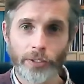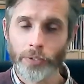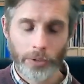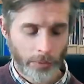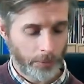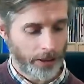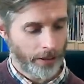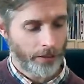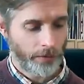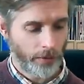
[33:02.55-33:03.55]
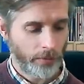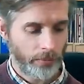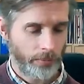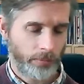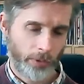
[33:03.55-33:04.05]
Obviously you want to be careful
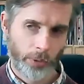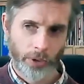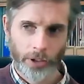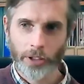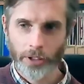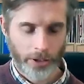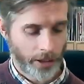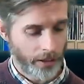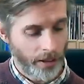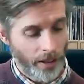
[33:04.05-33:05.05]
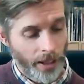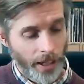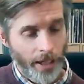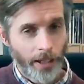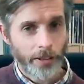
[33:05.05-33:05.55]
to a certain extent.
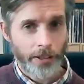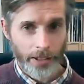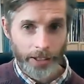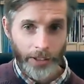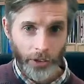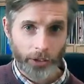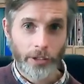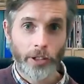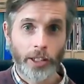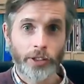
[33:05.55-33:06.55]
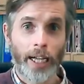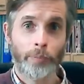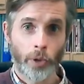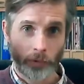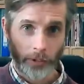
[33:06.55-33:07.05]
It is, you know, it's a
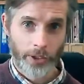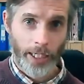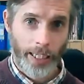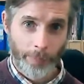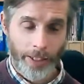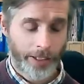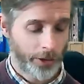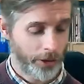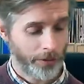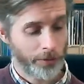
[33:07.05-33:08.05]
hammer on, it's a hammer action.